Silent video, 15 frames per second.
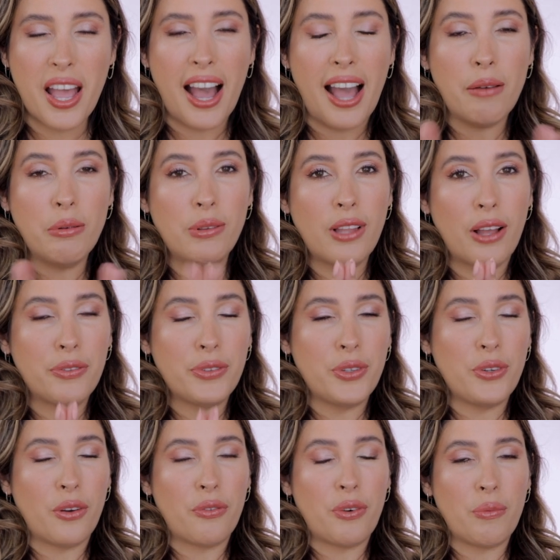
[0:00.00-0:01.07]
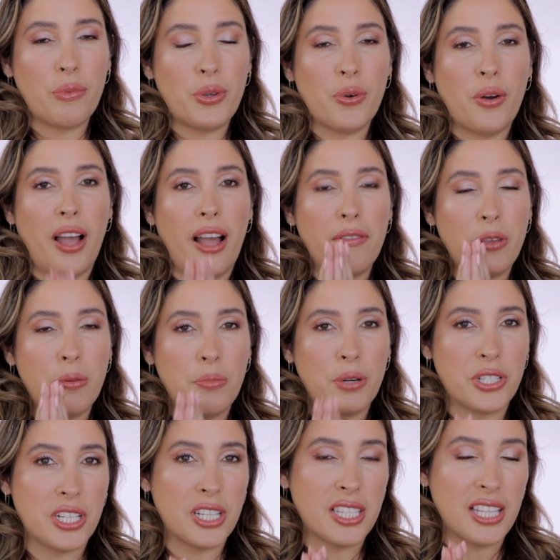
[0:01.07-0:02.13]
I would love to know from you, have you
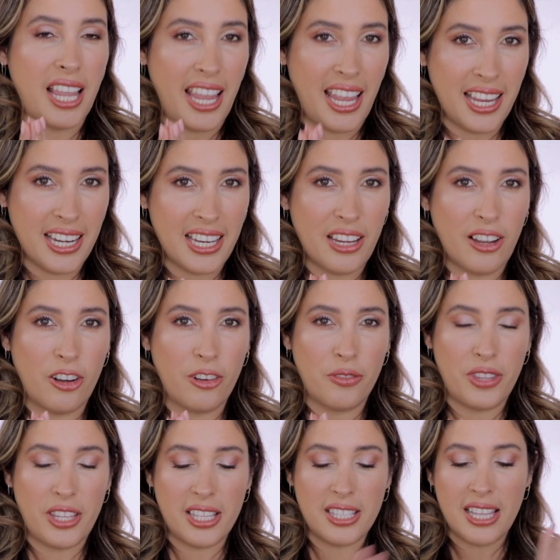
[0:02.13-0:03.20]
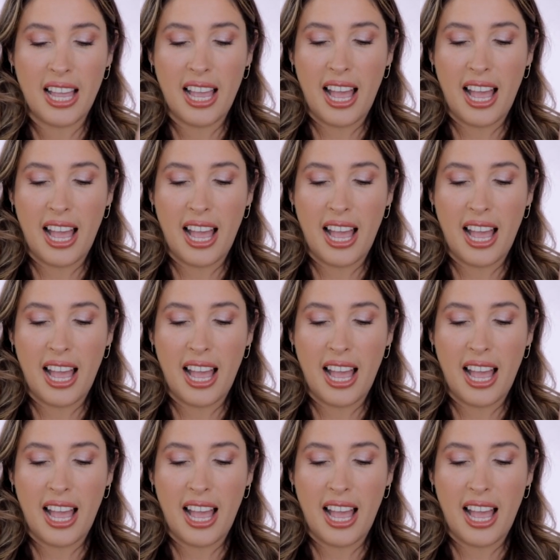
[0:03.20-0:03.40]
purchased any of these